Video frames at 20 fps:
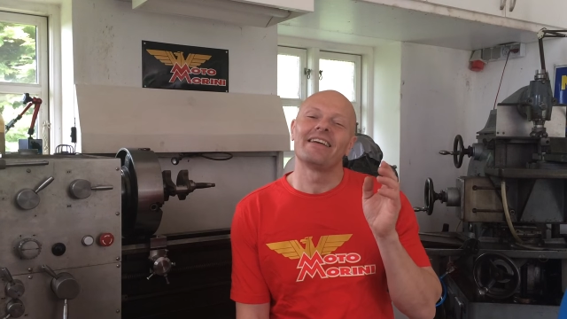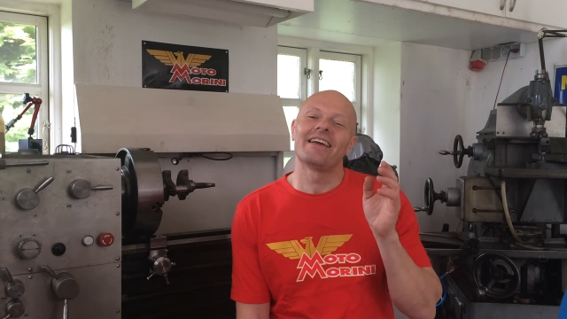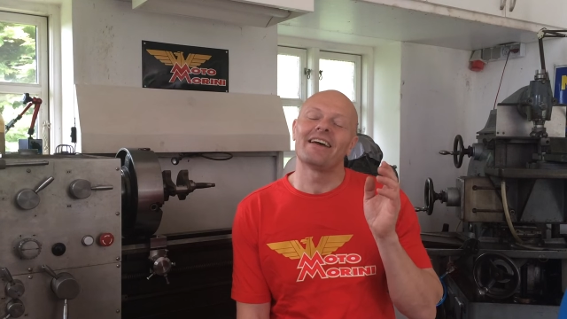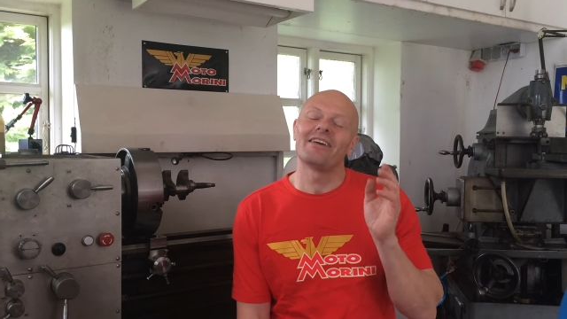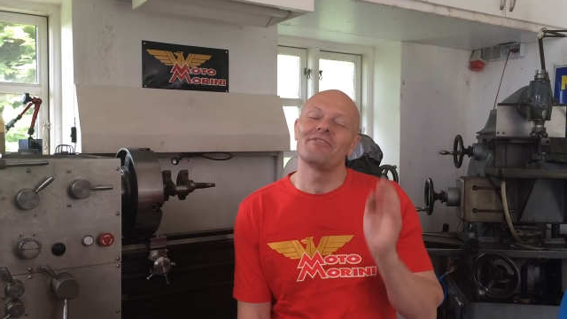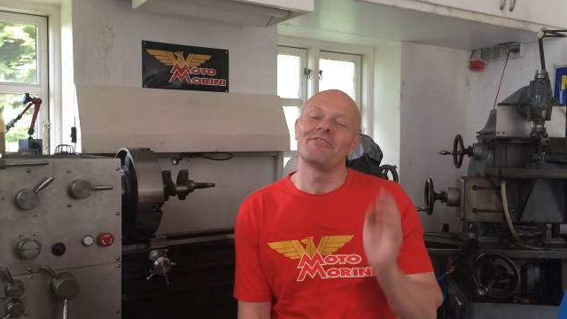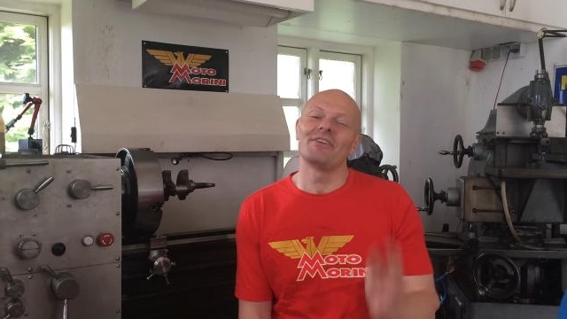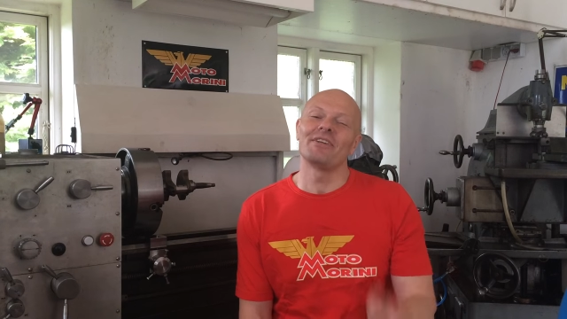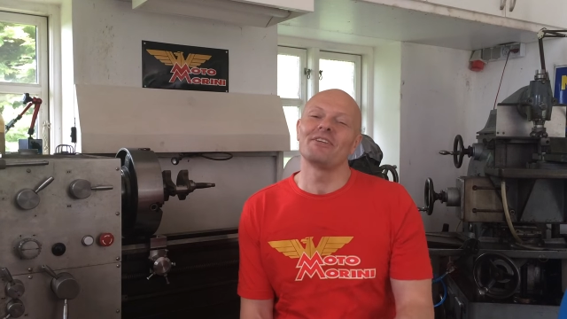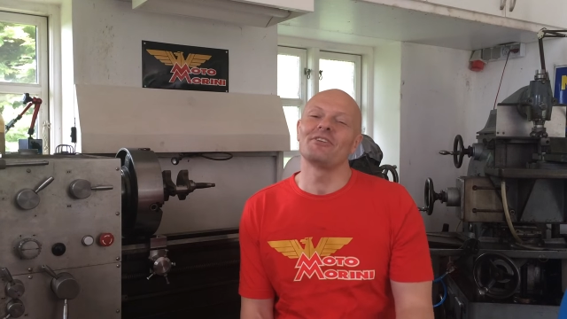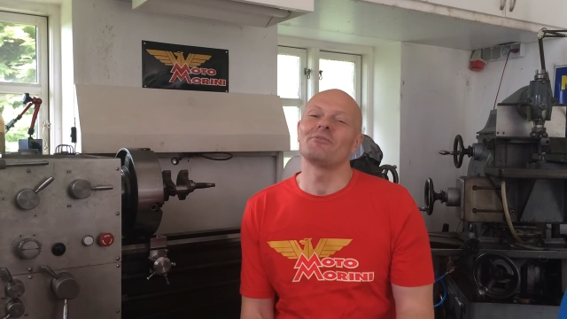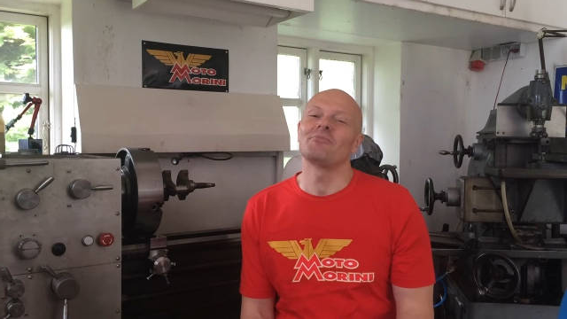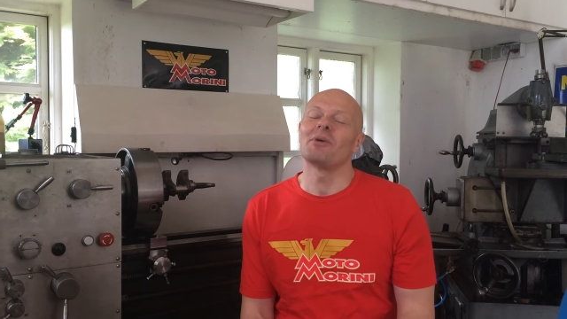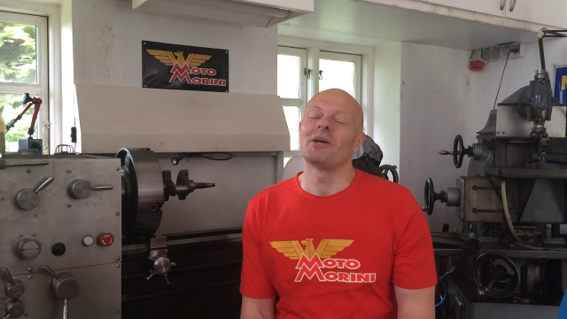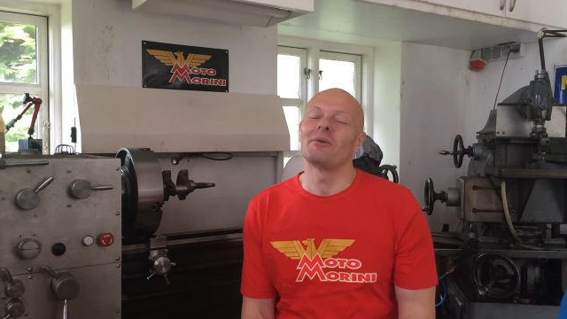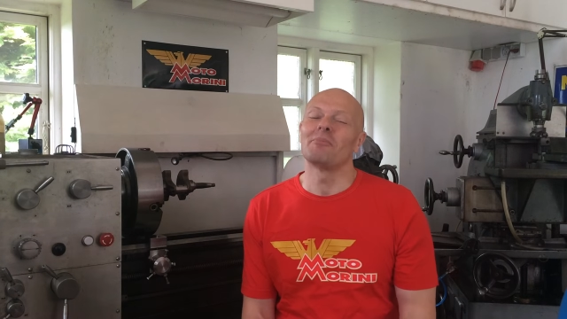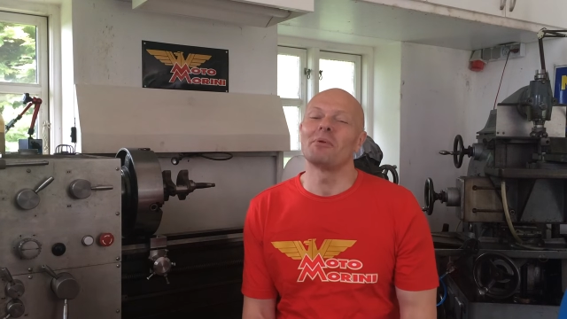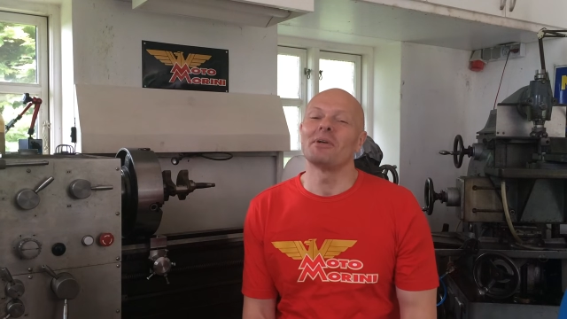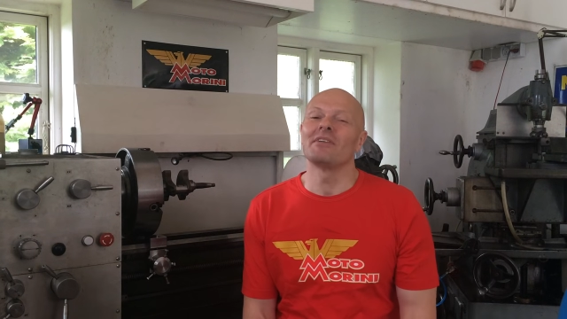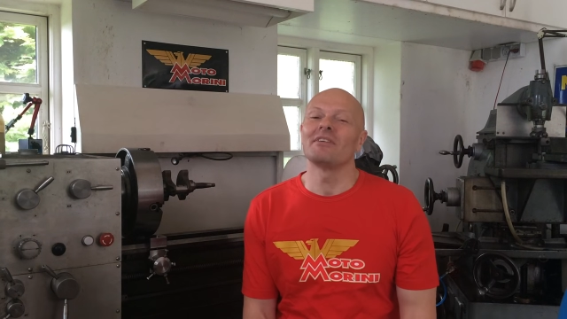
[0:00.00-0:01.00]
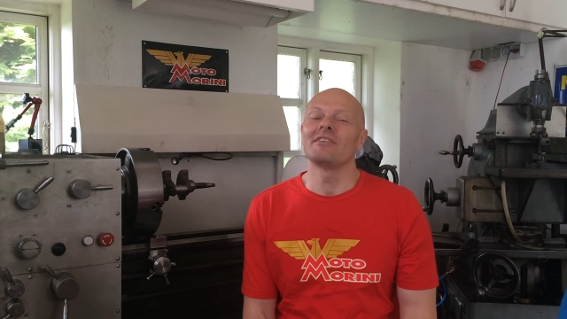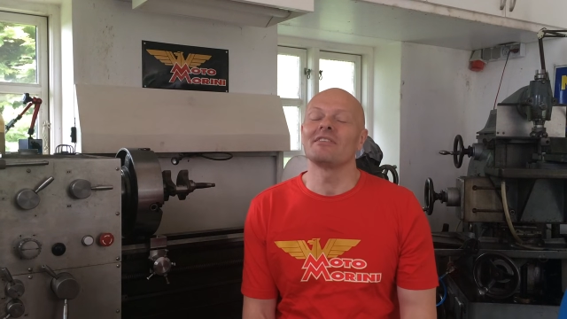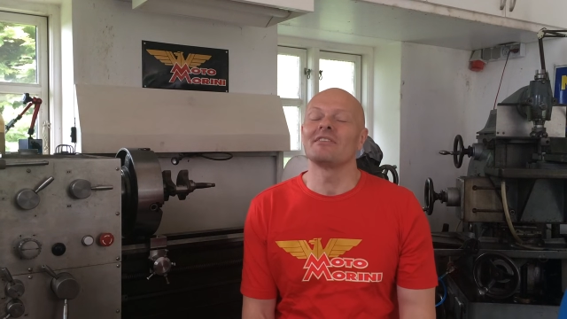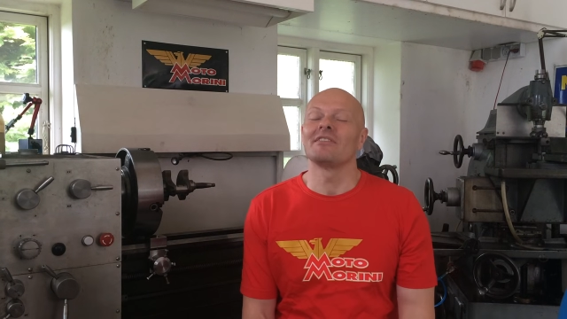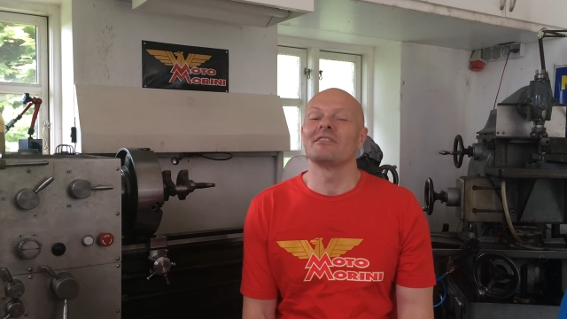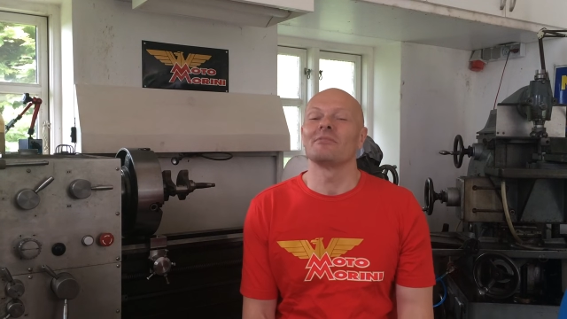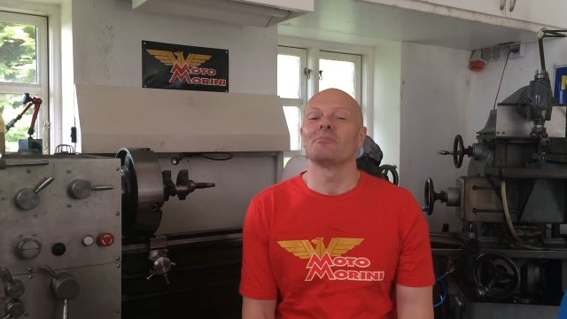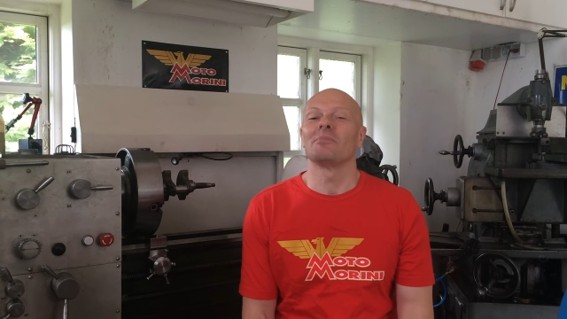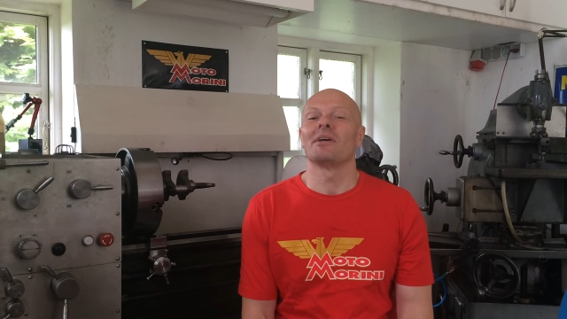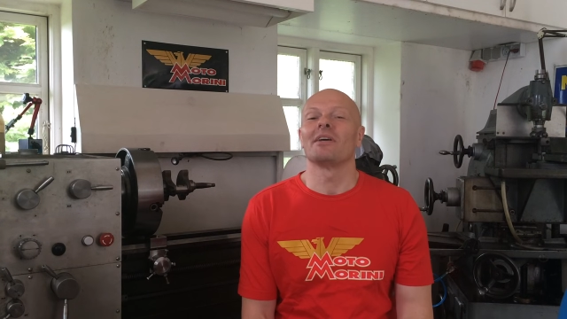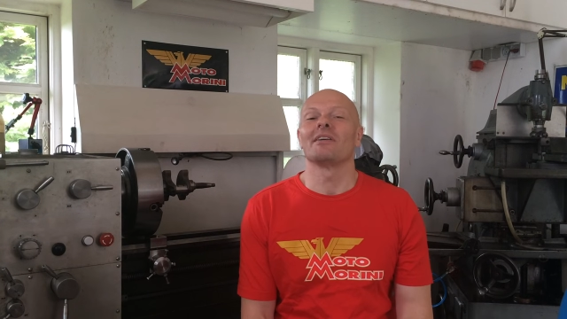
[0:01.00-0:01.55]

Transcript: I finished my apprenticeship